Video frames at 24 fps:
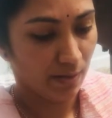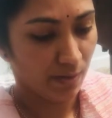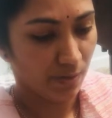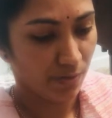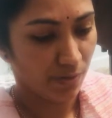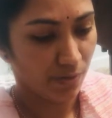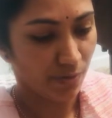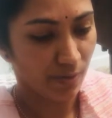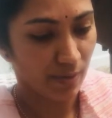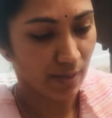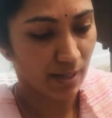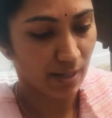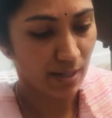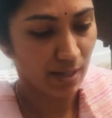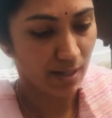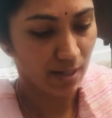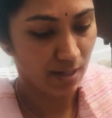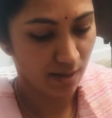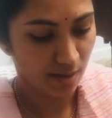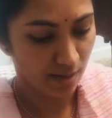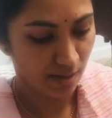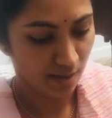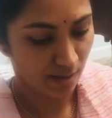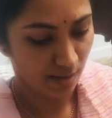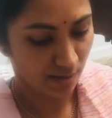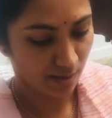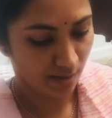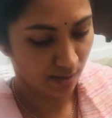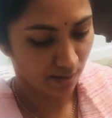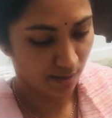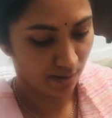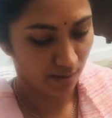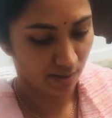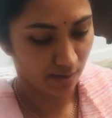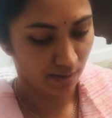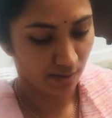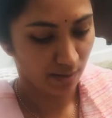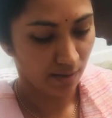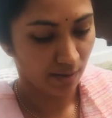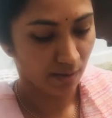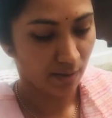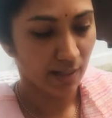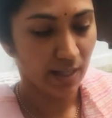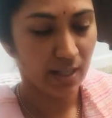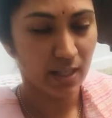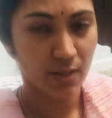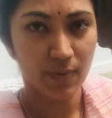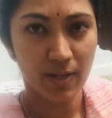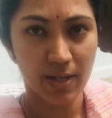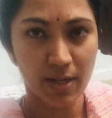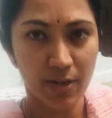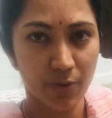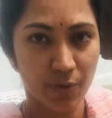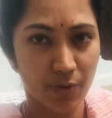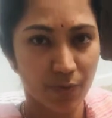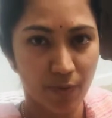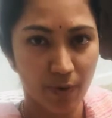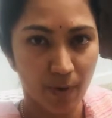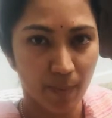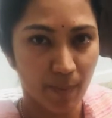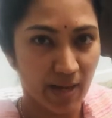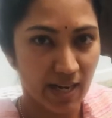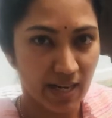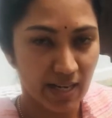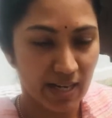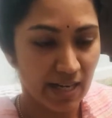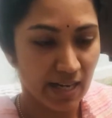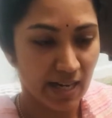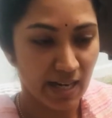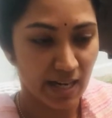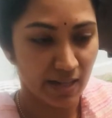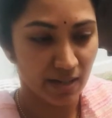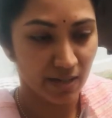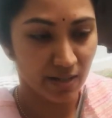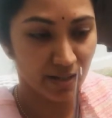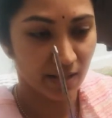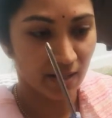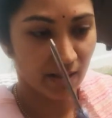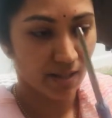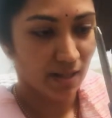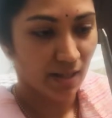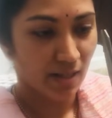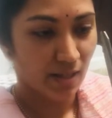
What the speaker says: three. It will root from any end.